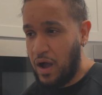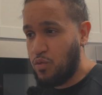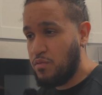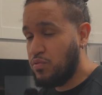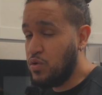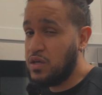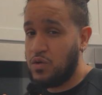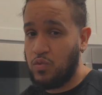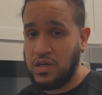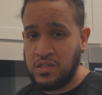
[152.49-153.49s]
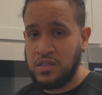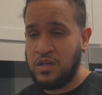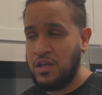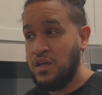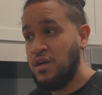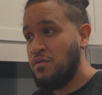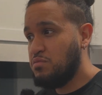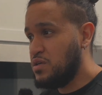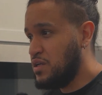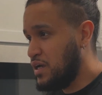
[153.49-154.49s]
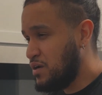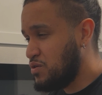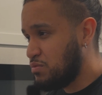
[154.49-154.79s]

At one point it wasn't, but now